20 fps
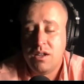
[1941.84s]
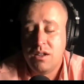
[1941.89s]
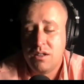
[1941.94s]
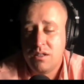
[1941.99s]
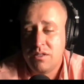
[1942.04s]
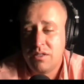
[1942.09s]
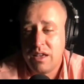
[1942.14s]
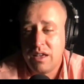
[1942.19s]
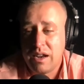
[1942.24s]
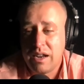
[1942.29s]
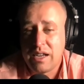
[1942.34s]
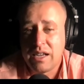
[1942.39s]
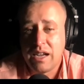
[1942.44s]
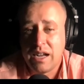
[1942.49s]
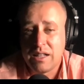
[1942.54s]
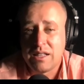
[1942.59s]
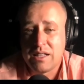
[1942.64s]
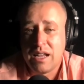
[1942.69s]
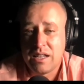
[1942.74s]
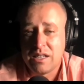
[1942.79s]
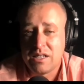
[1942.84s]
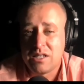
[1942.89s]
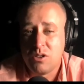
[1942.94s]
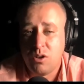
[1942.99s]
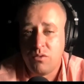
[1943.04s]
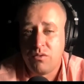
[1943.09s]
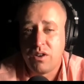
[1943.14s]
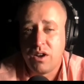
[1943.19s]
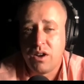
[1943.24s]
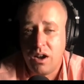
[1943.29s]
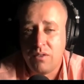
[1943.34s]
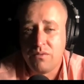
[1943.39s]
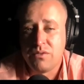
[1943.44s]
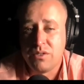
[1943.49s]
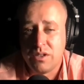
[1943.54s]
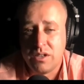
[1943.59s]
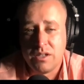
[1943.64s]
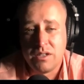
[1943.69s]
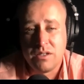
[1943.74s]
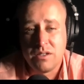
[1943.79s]
that I got that
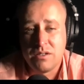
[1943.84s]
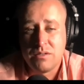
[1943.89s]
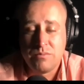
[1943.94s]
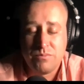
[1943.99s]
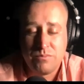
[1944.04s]
self-confidence.